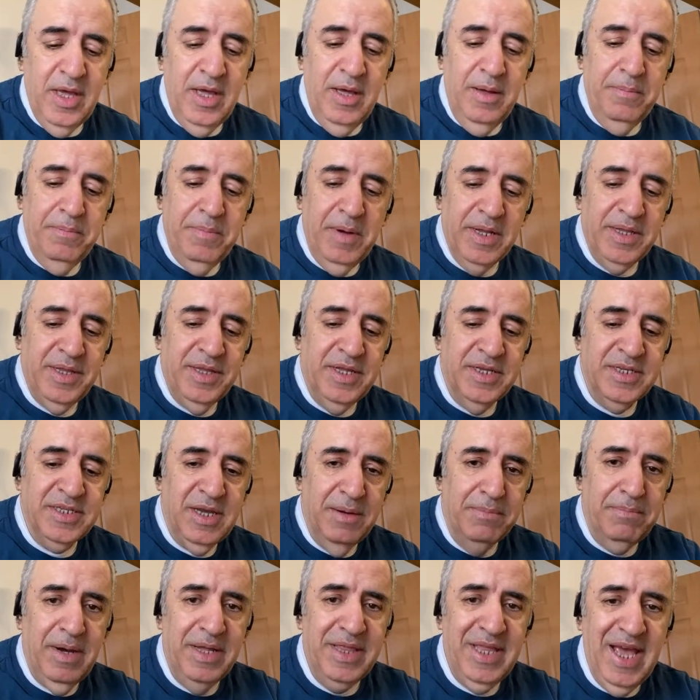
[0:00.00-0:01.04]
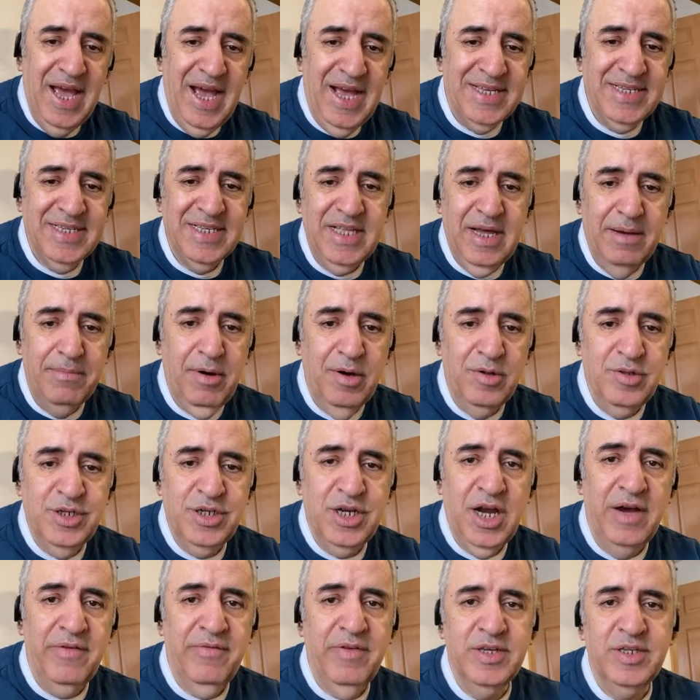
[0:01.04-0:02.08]
but somebody asked about
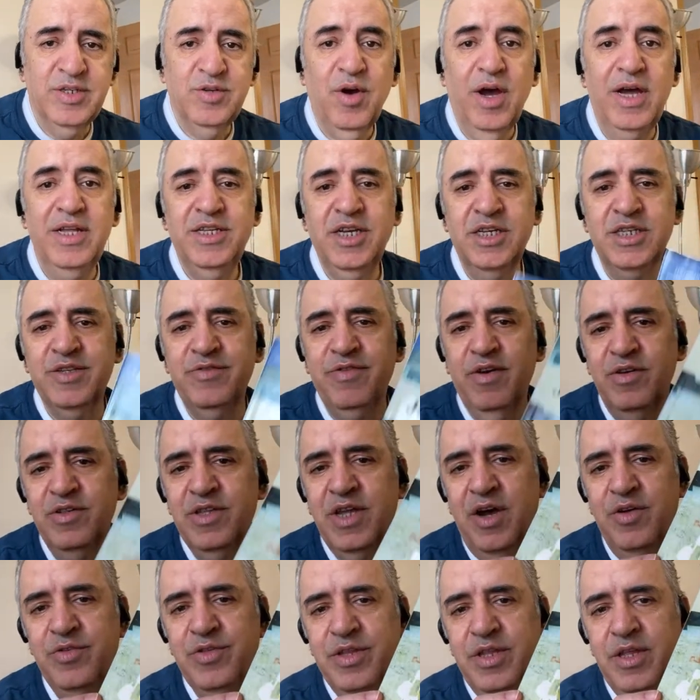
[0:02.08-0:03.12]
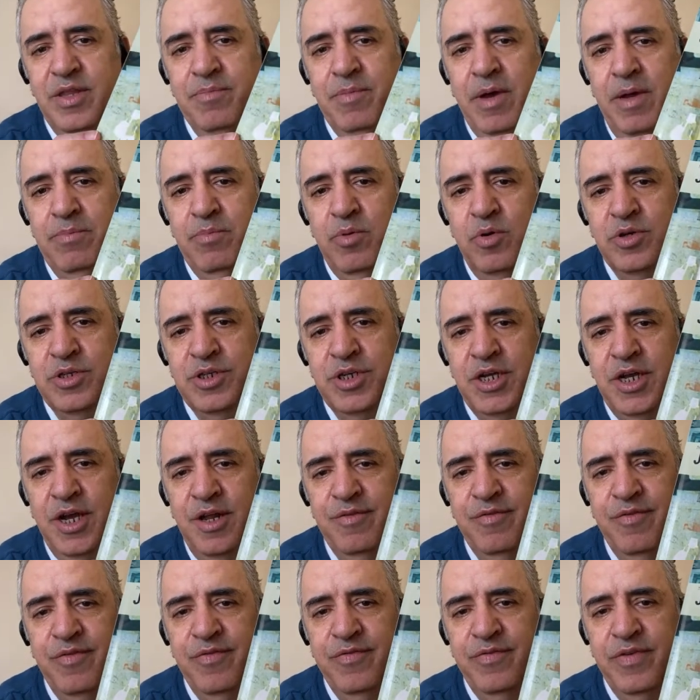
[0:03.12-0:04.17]
Java, so I just found out in my
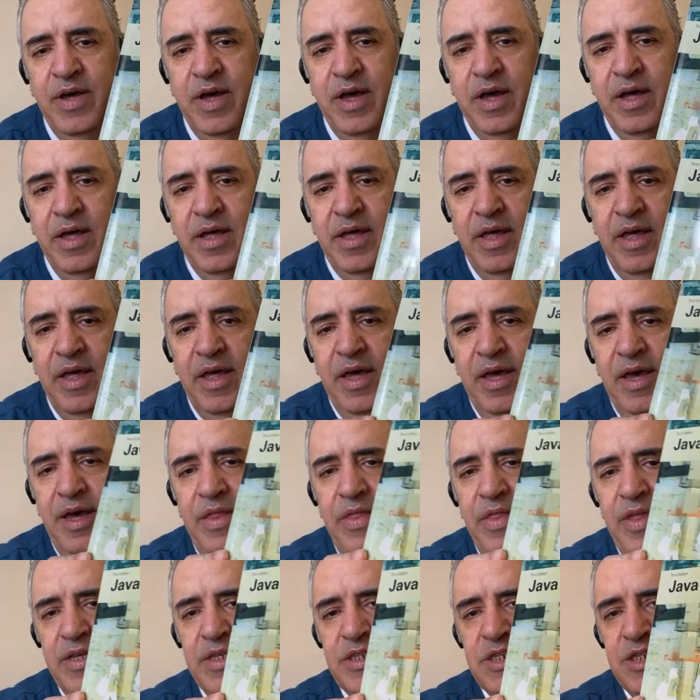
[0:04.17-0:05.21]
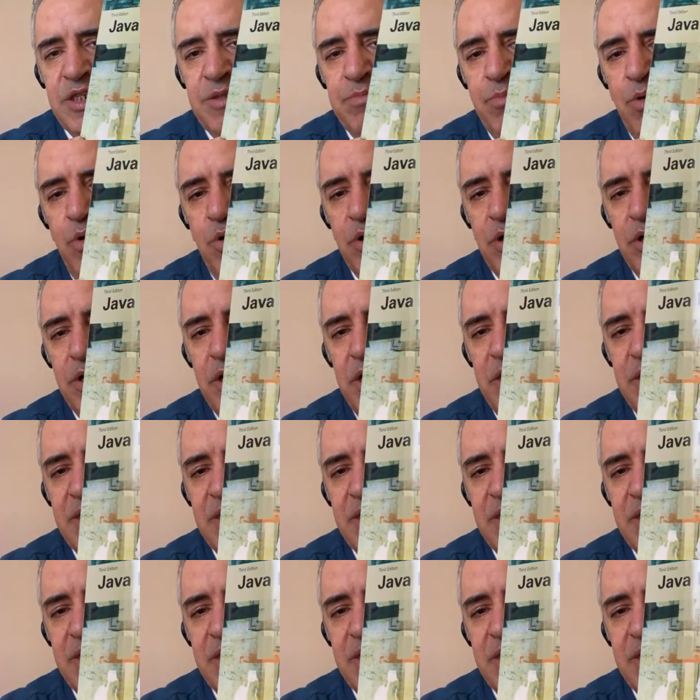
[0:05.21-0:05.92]
bookshelf this book. It